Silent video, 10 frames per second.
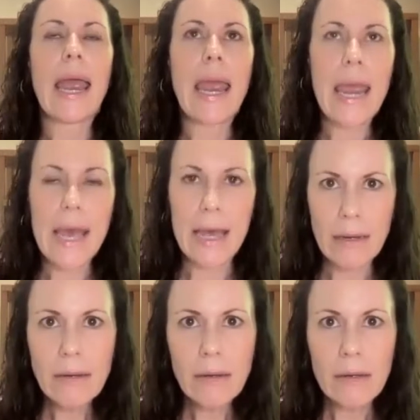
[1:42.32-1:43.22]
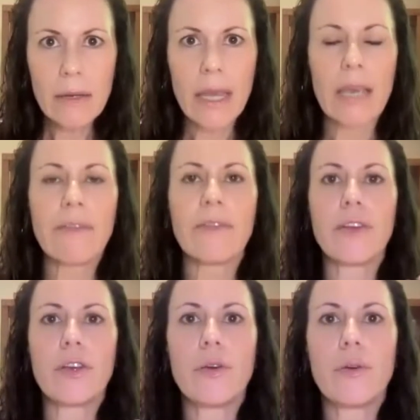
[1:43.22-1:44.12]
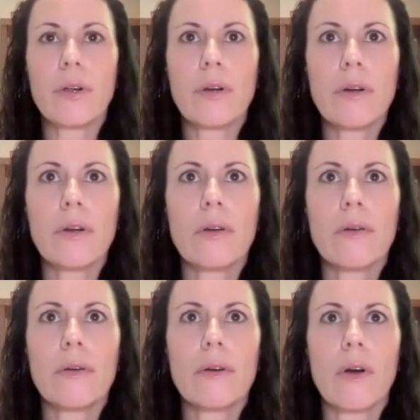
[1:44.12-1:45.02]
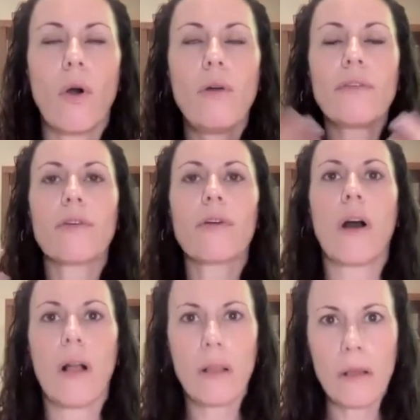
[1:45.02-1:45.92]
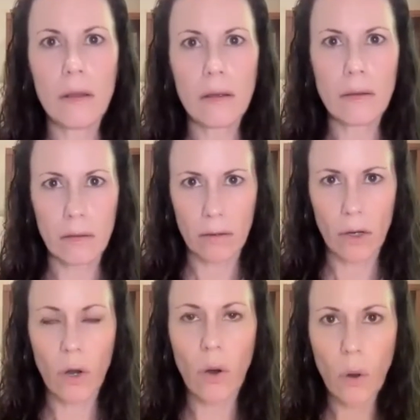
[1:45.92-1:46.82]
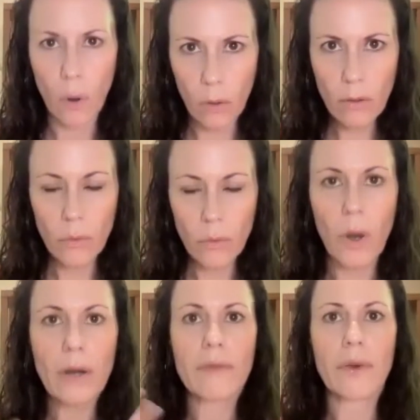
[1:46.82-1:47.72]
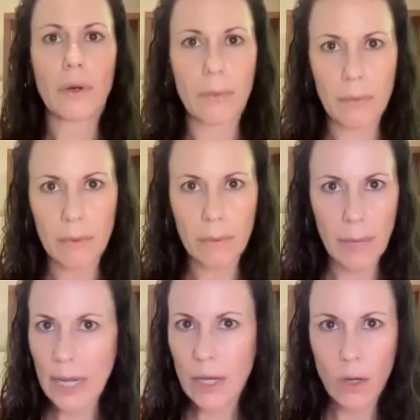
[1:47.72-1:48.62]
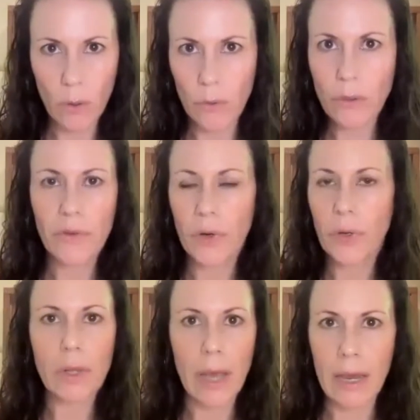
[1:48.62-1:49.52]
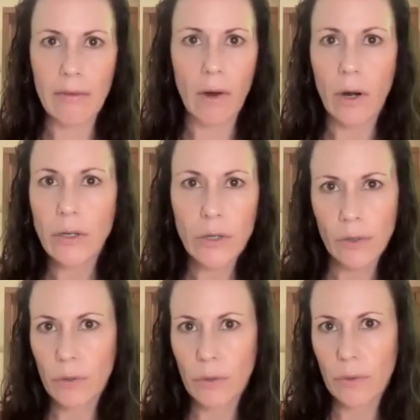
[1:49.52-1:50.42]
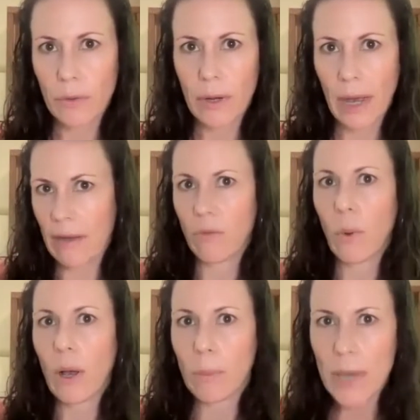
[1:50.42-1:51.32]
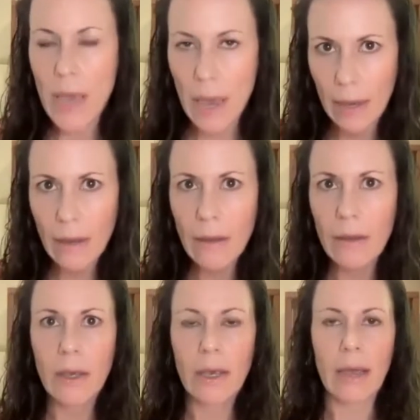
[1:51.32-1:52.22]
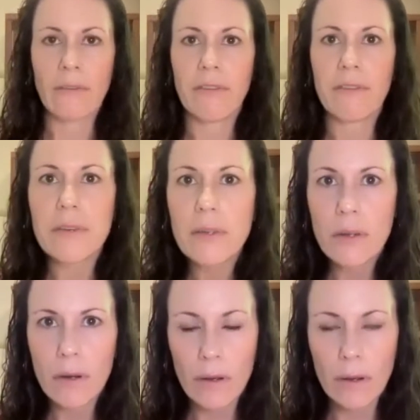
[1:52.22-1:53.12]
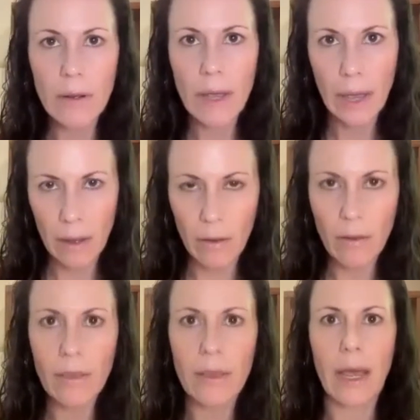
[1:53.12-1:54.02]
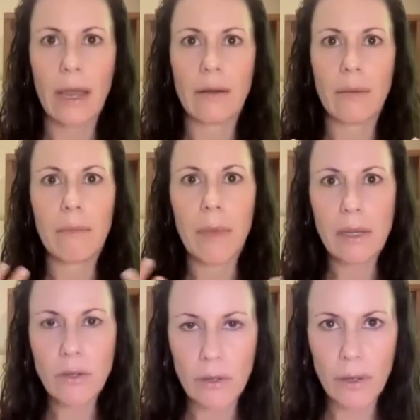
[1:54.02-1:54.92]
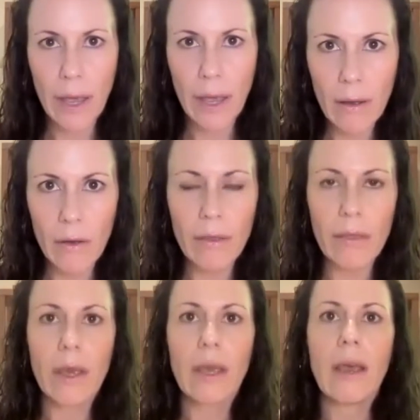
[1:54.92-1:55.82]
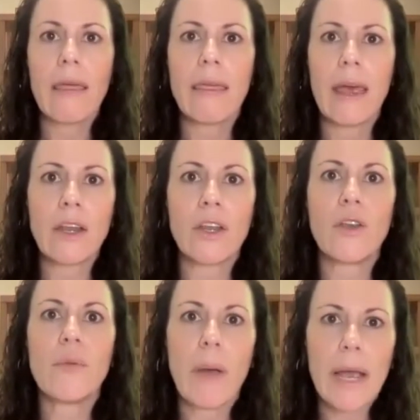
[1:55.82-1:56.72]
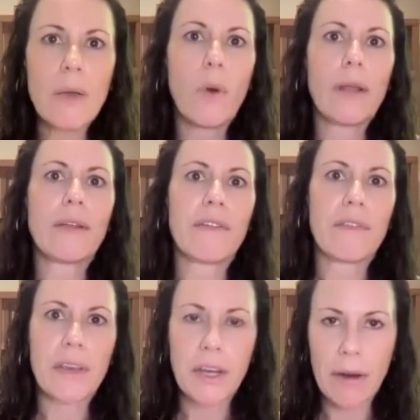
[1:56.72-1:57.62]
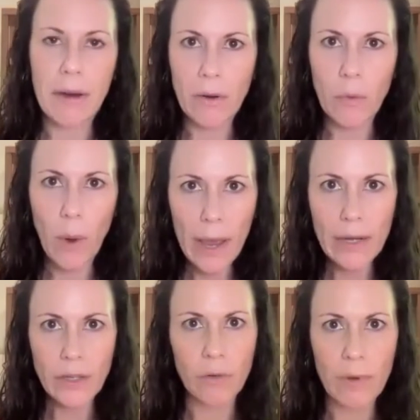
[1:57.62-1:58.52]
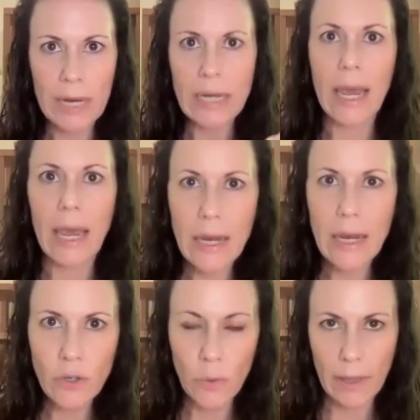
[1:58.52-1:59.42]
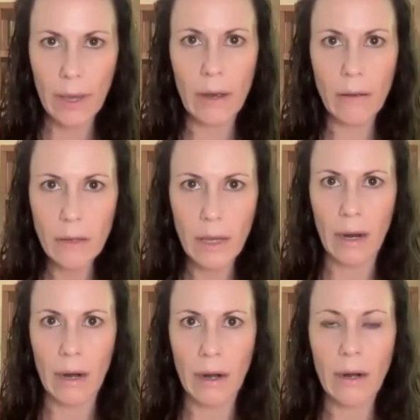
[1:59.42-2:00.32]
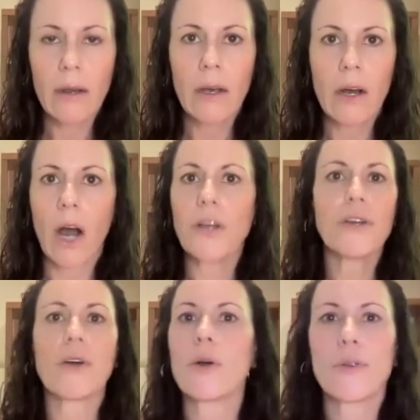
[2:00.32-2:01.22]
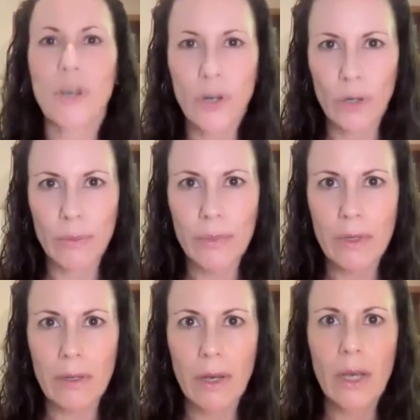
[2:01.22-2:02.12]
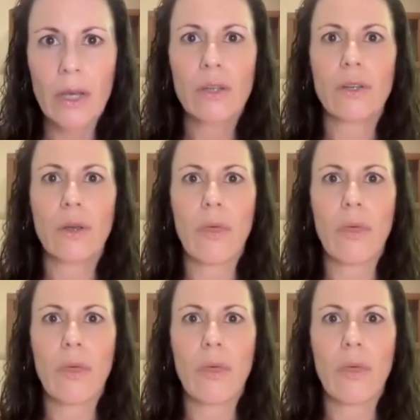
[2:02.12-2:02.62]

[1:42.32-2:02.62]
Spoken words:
And if your overall goal, one of your many goals for your life, are to have well-being and physical health and mental health, then you might want to figure out a way to re-engage with healthcare on your own terms so